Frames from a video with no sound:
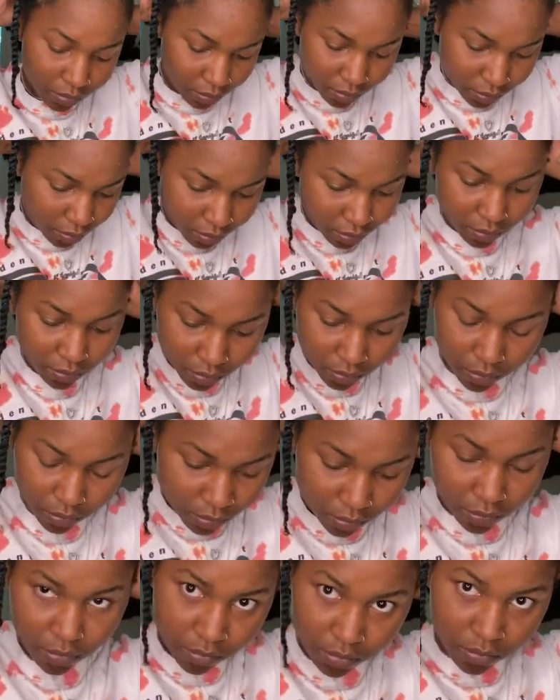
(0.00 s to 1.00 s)
Look at
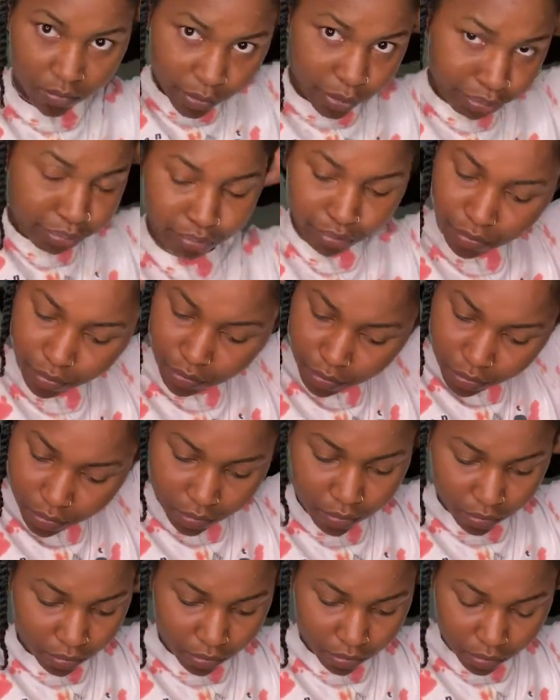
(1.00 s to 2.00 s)
that. Oh, drip.
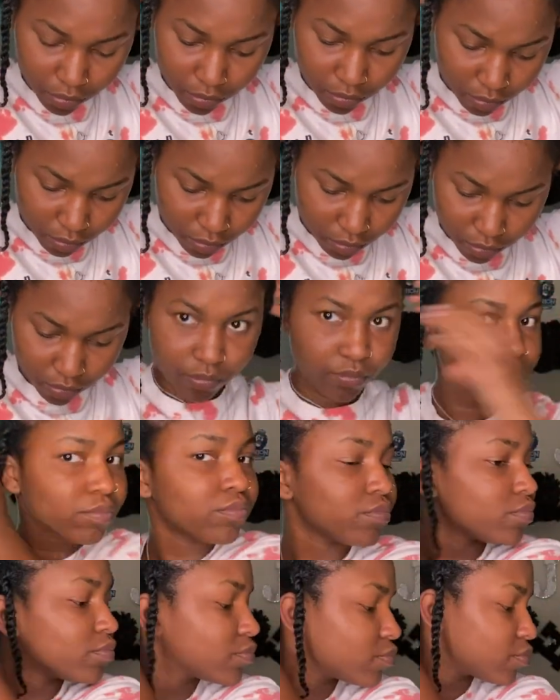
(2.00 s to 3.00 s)

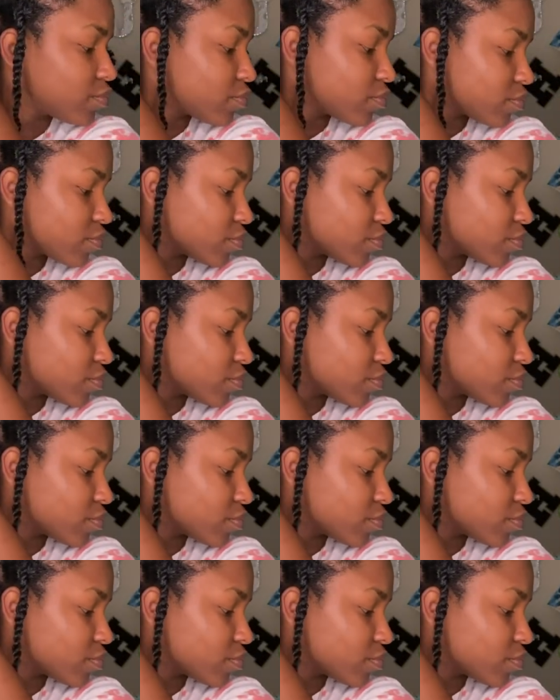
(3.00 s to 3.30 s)
Come